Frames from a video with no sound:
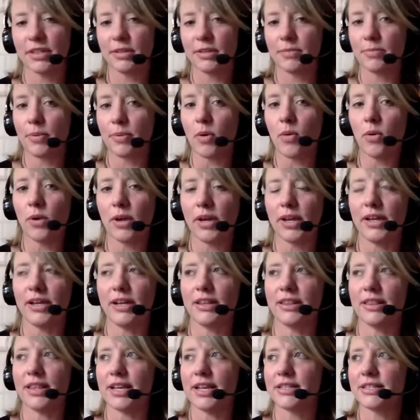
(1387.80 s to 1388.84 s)
good point,
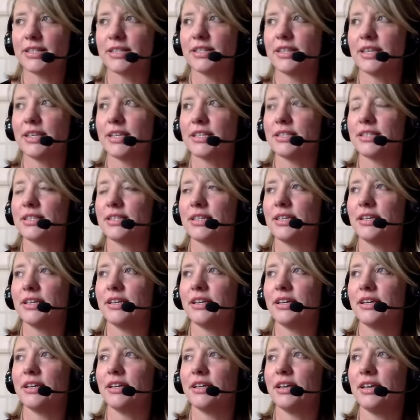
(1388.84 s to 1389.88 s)
and that's
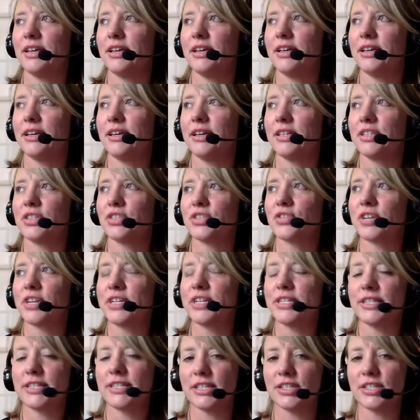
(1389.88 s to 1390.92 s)
a
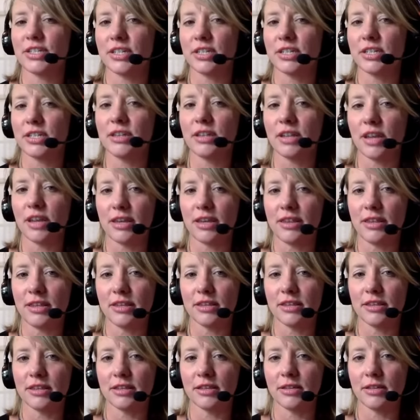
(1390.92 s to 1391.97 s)
transition I
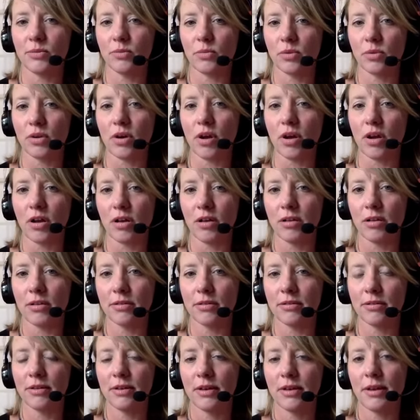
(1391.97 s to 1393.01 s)
think that we're
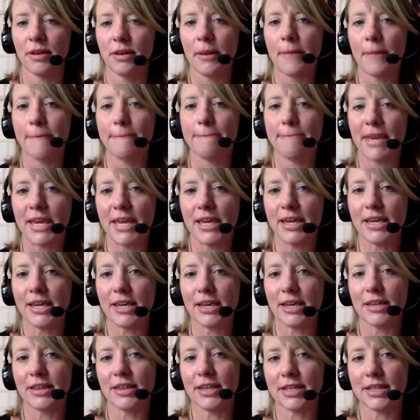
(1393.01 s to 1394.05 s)
all
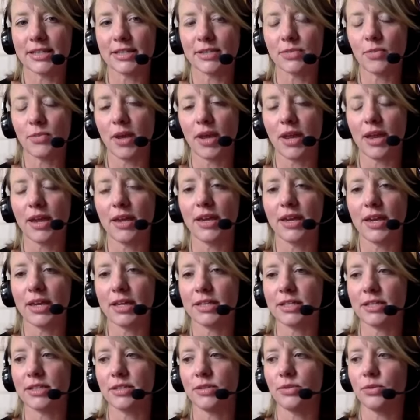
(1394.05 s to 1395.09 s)
making, and that's why I
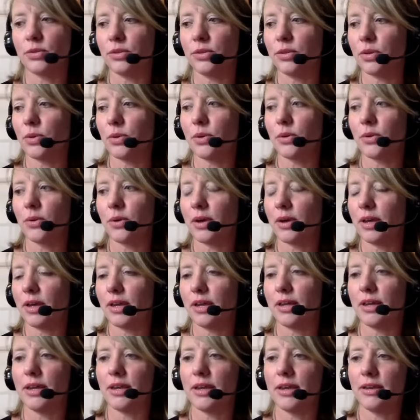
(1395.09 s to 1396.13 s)
get to,
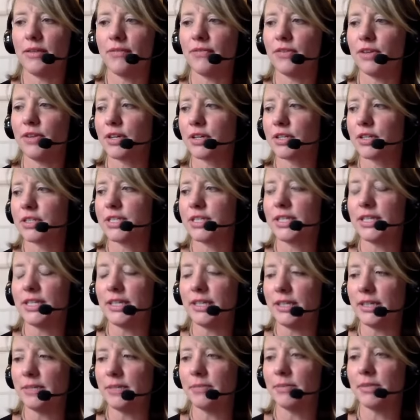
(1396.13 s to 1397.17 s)
if your
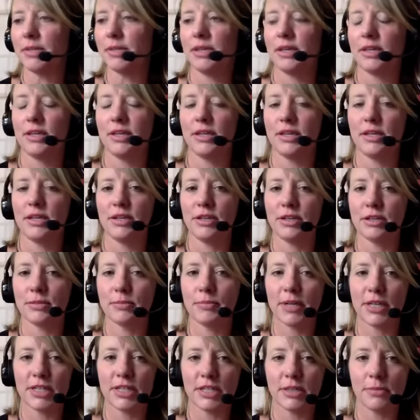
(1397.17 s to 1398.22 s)
team and your
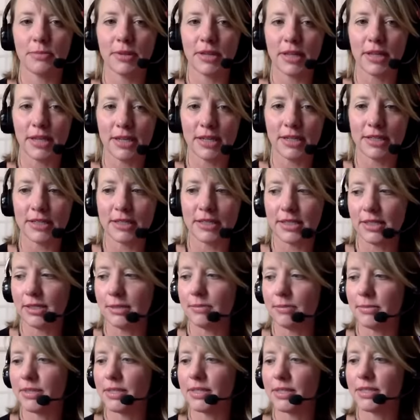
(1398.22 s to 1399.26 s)
budget planning
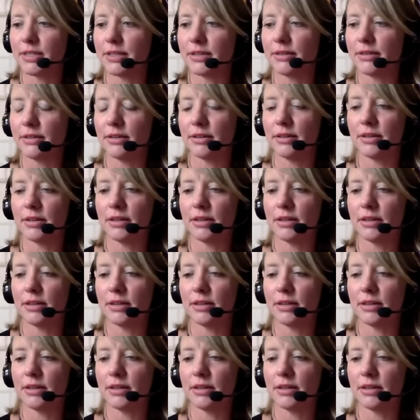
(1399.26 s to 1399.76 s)
team isn't